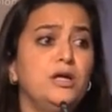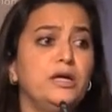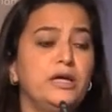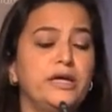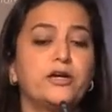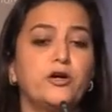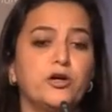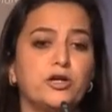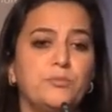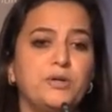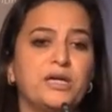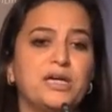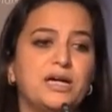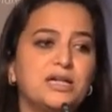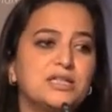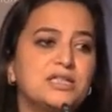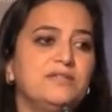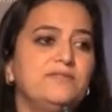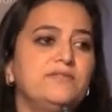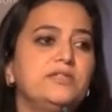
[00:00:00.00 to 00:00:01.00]
economic
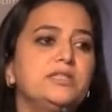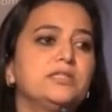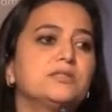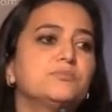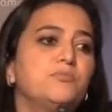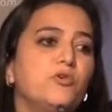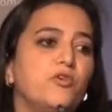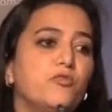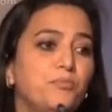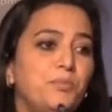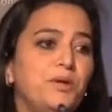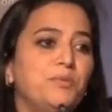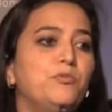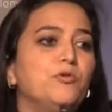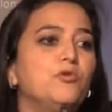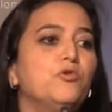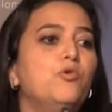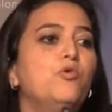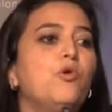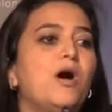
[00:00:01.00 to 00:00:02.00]
activities for
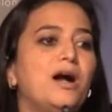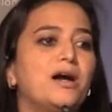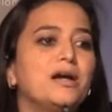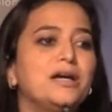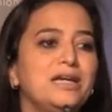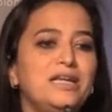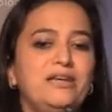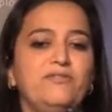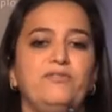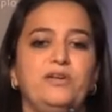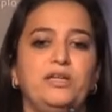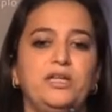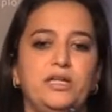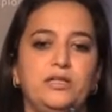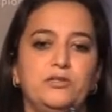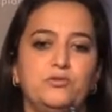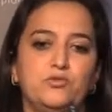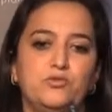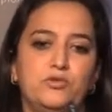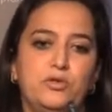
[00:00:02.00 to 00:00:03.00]
people who are living
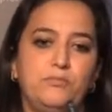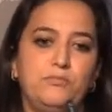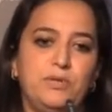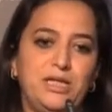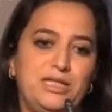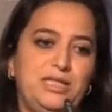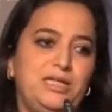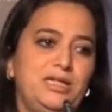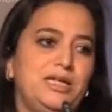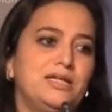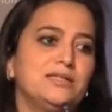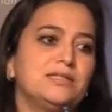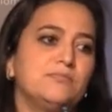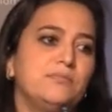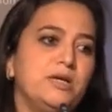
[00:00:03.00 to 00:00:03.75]
into the medinas,